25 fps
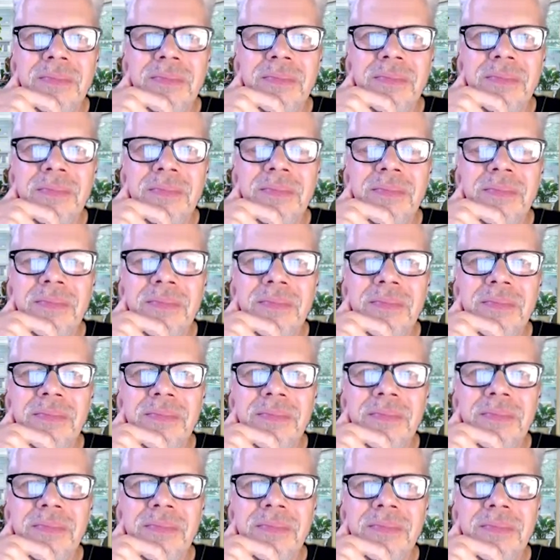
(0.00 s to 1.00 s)

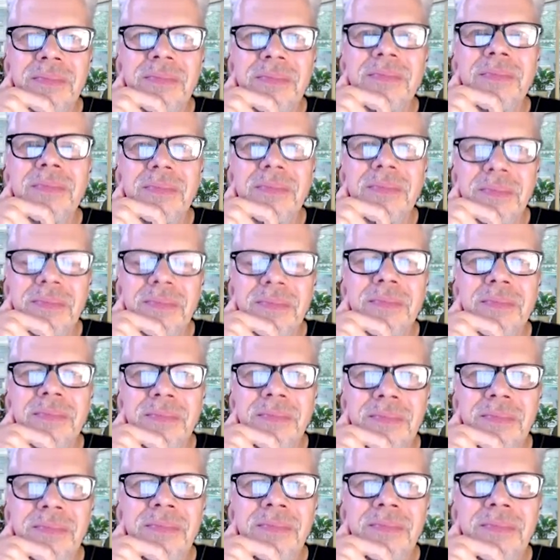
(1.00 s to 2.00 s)

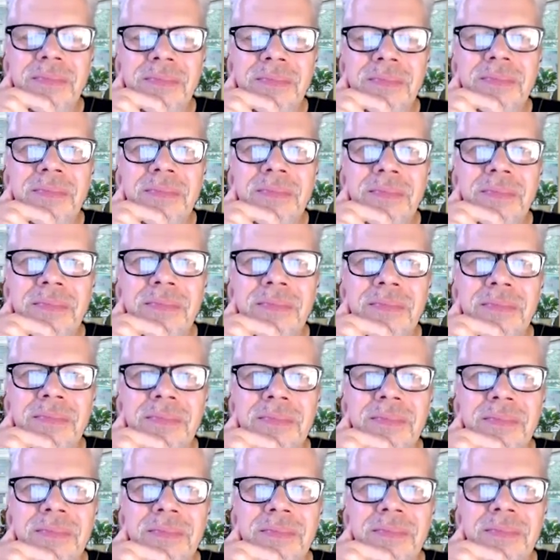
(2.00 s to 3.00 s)

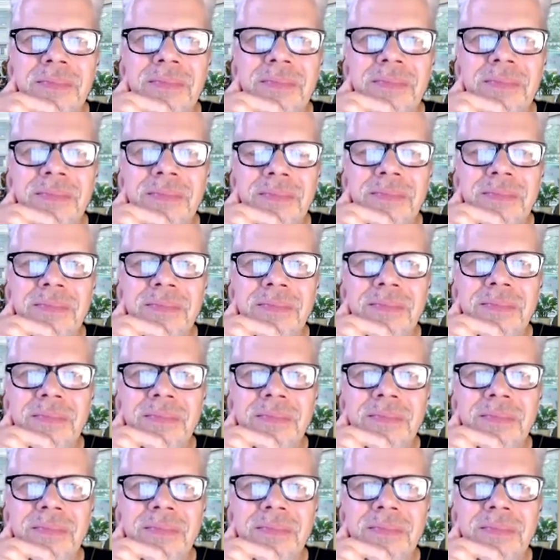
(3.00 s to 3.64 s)
No words are spoken by the person on screen.